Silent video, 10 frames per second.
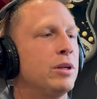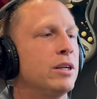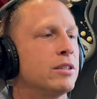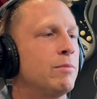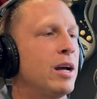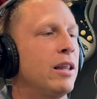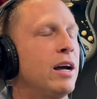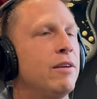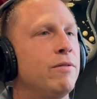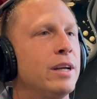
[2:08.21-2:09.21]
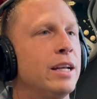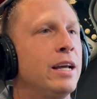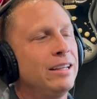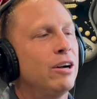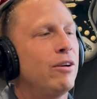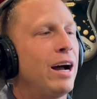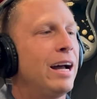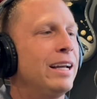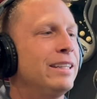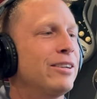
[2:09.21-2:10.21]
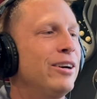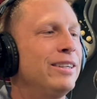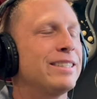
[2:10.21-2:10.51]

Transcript: of years of my life. And, it's hard